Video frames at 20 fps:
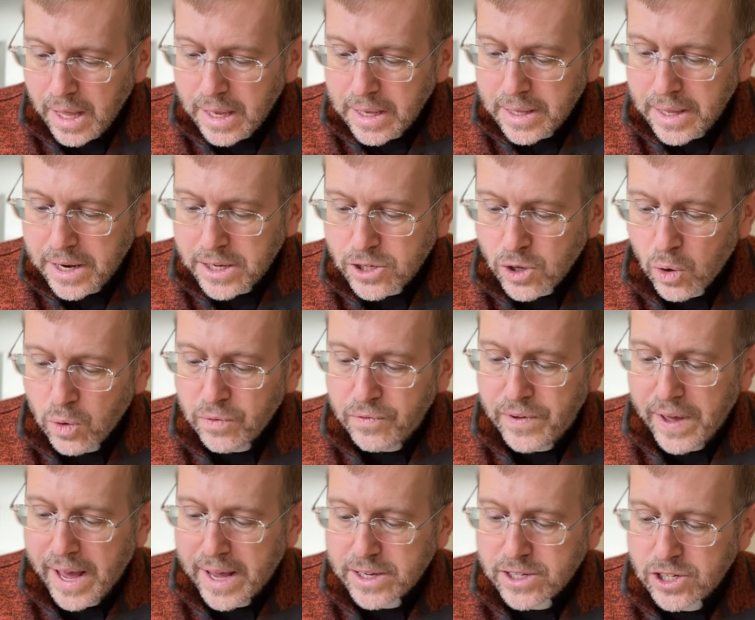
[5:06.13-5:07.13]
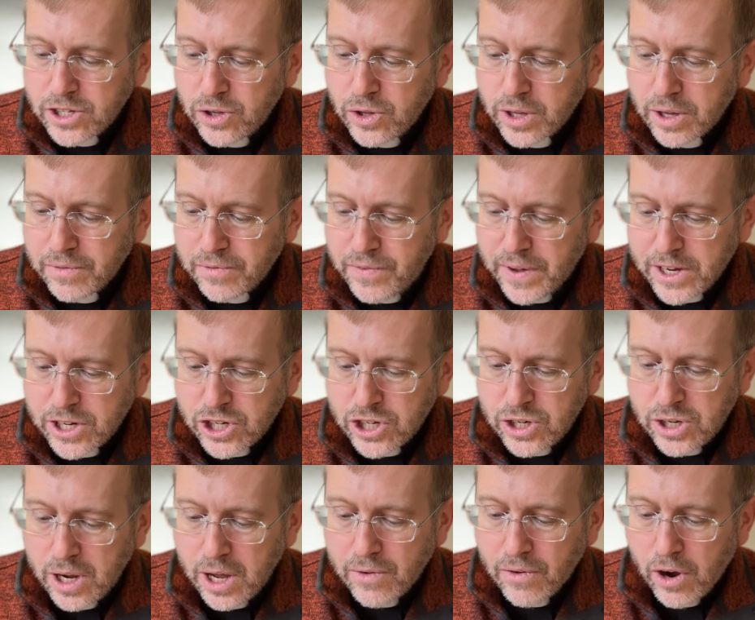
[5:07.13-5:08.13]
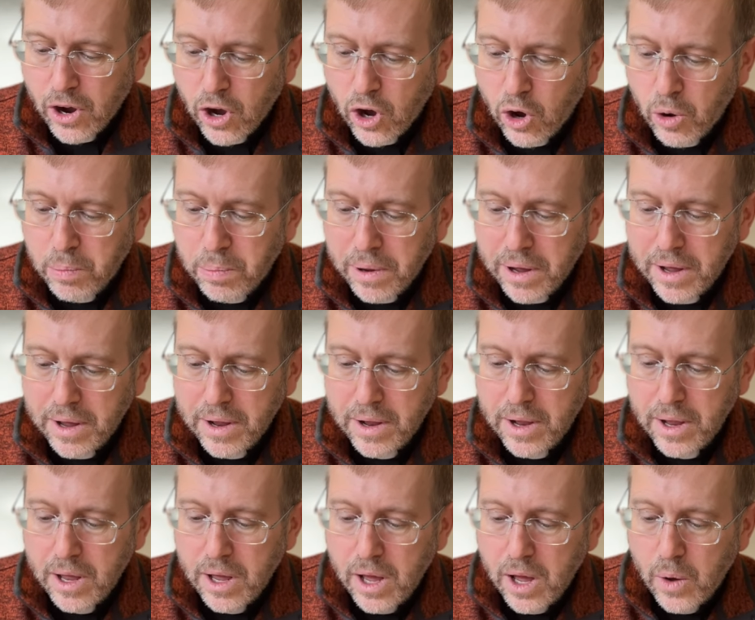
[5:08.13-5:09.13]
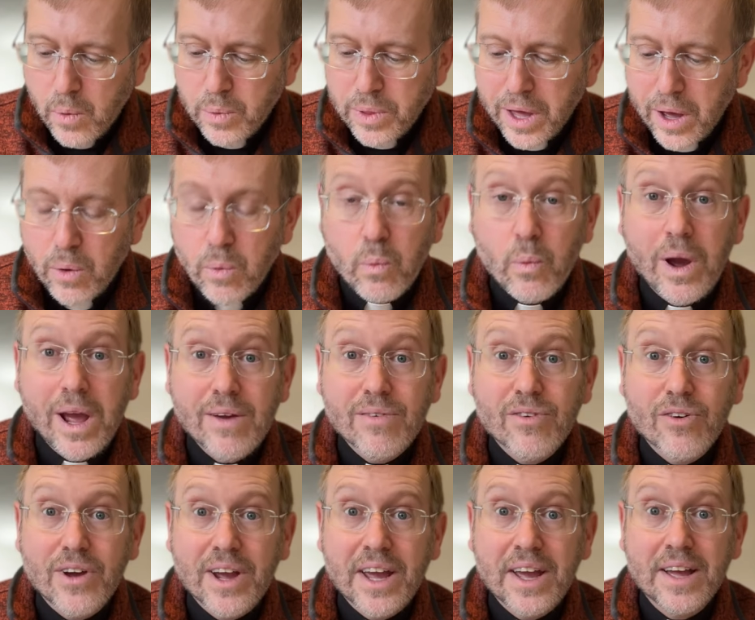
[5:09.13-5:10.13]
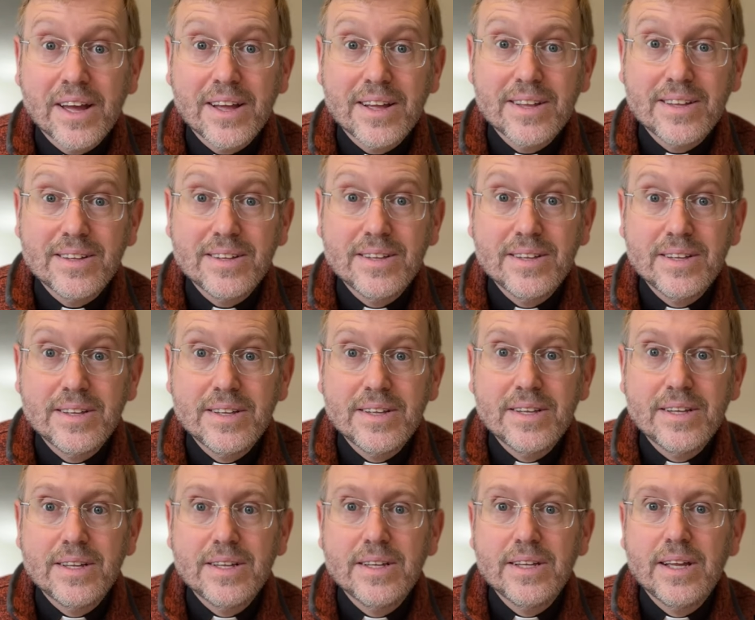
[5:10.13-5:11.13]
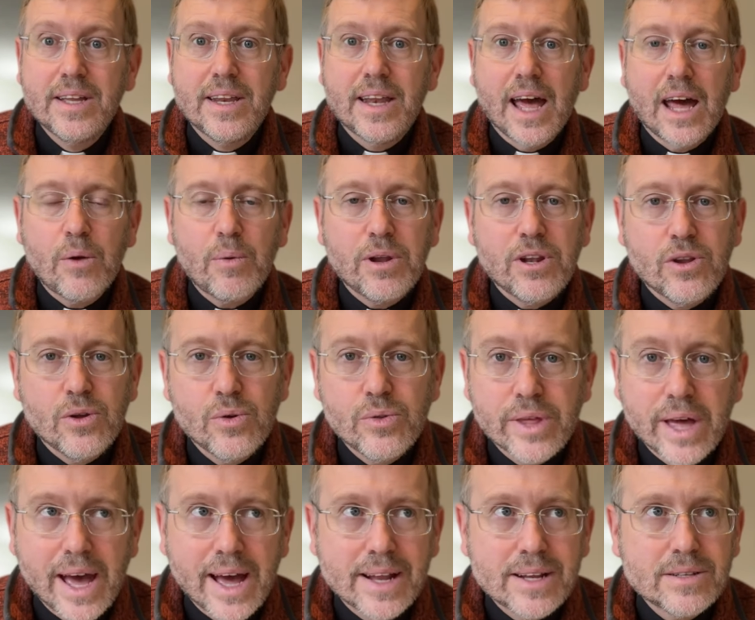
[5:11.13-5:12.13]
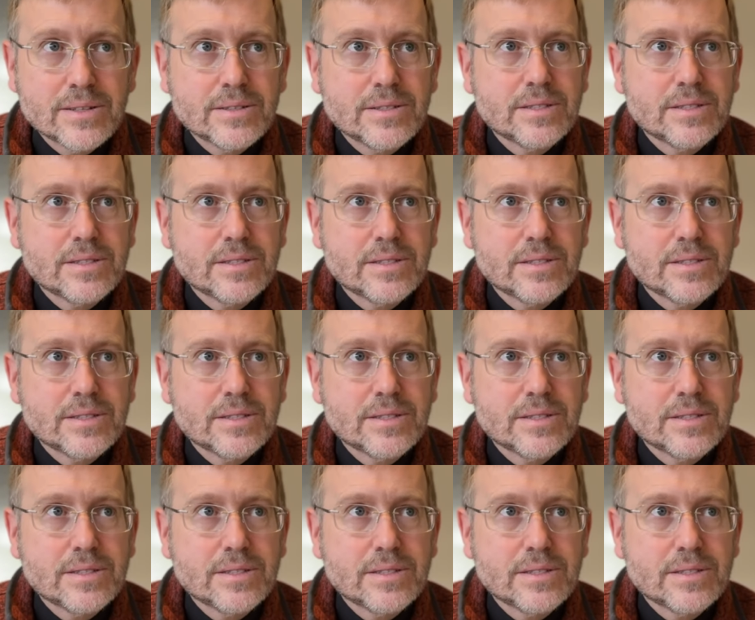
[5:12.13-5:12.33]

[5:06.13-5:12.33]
Let us hold fast to the confession of our hope without wavering how do we do that?